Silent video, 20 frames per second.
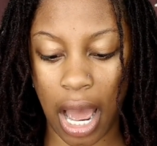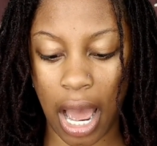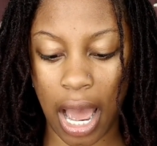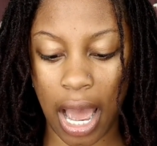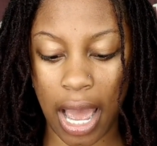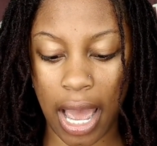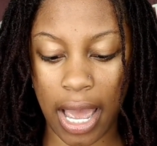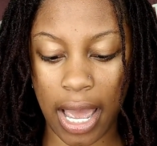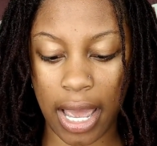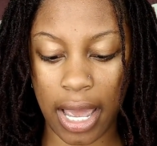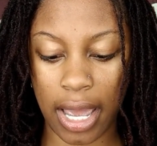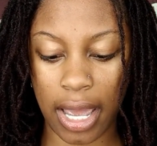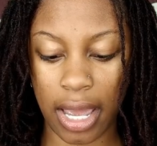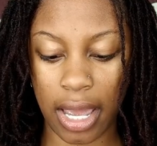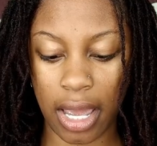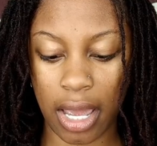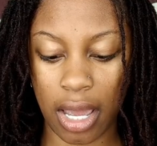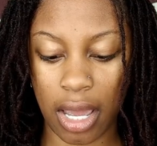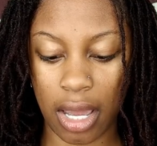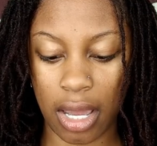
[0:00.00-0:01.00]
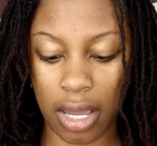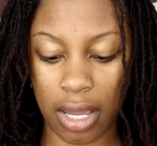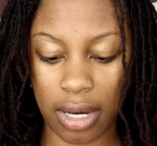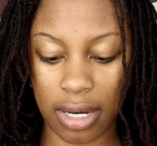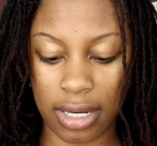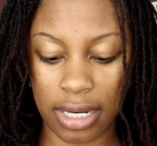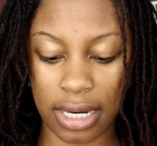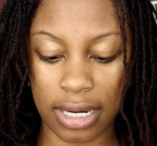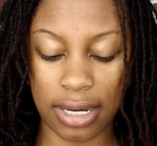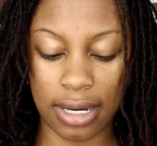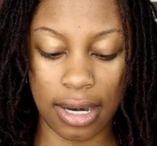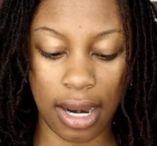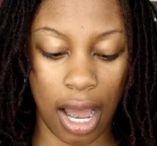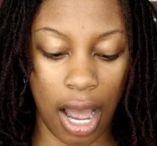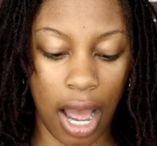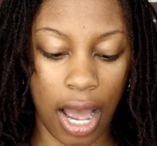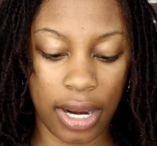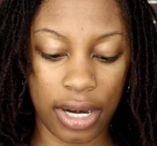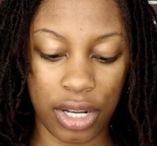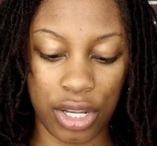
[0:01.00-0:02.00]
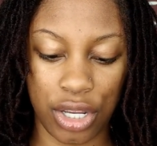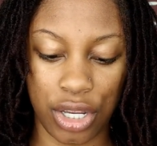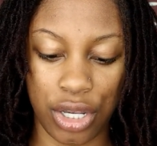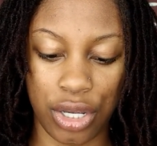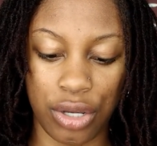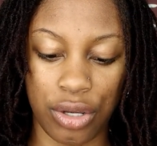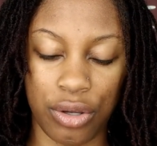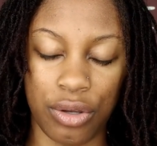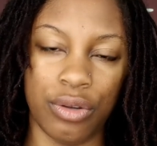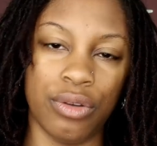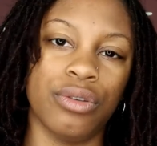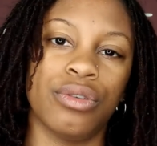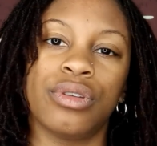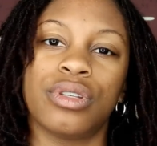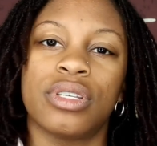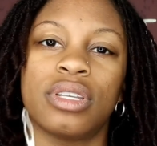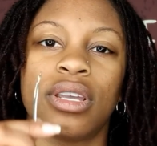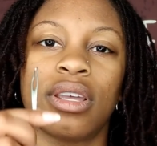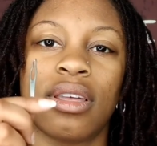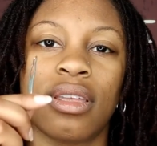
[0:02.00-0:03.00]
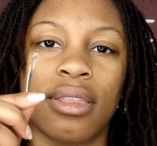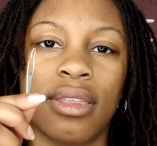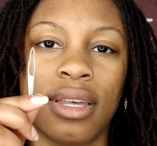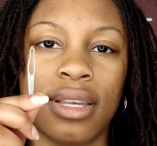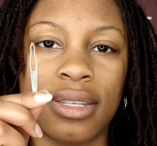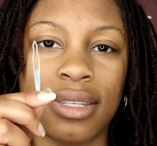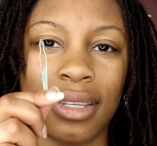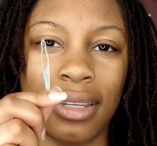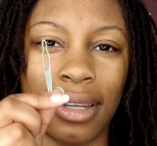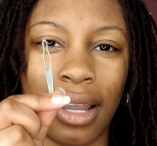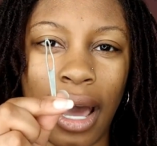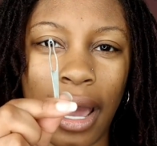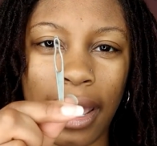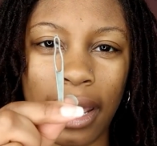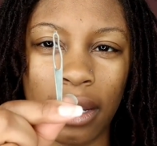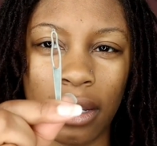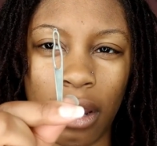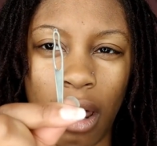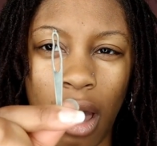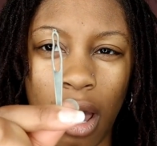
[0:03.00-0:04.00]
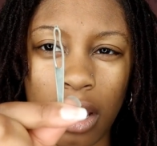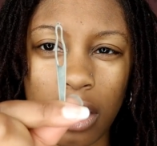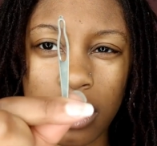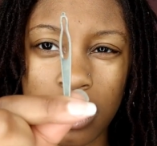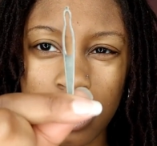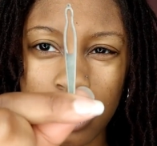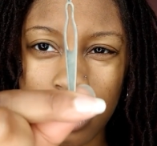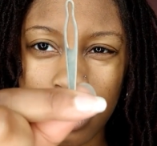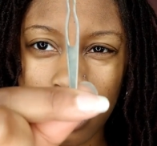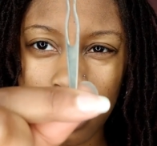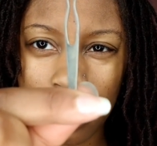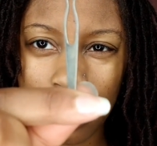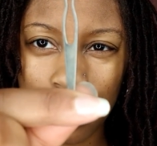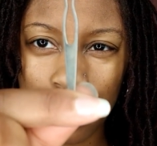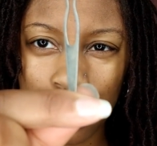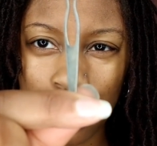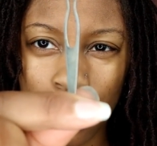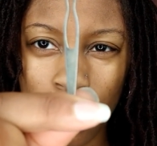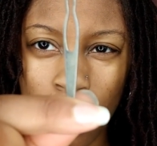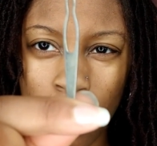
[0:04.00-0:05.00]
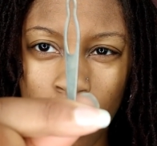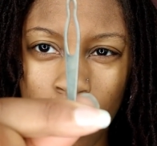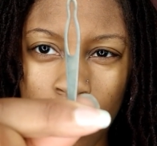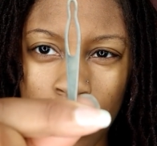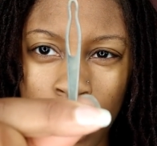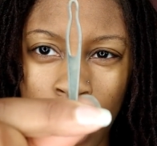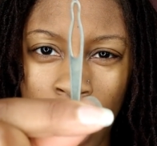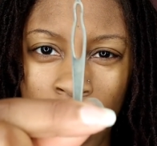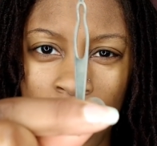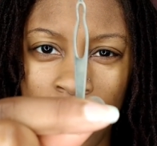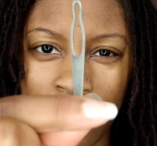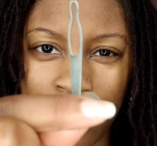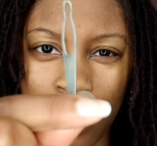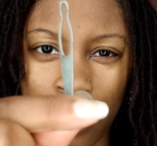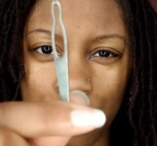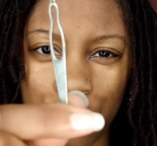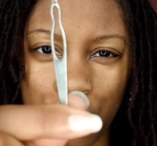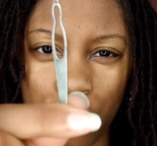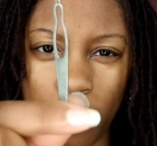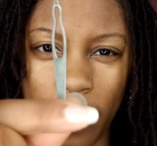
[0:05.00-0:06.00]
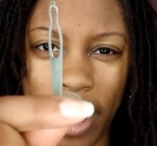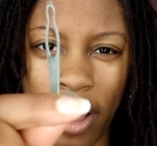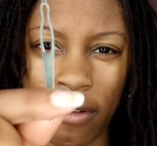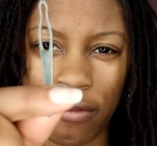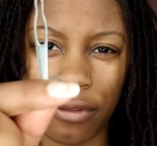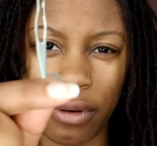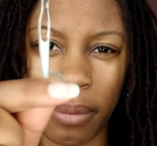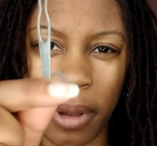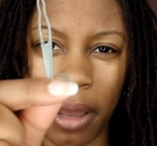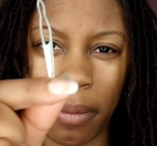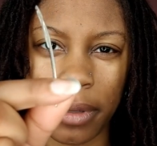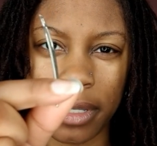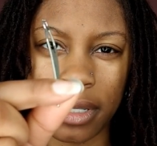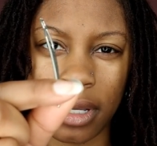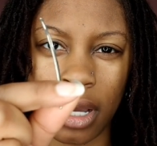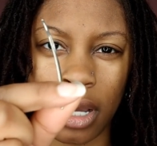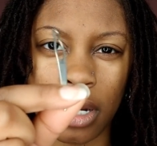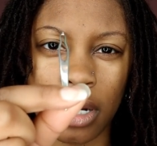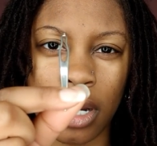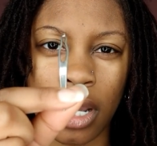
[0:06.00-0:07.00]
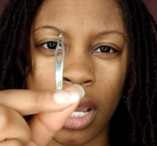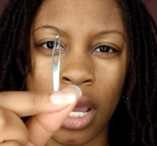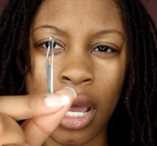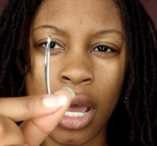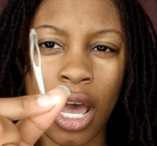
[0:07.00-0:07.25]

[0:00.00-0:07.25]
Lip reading: I did not use this Locs tool that I told you about from Amazon.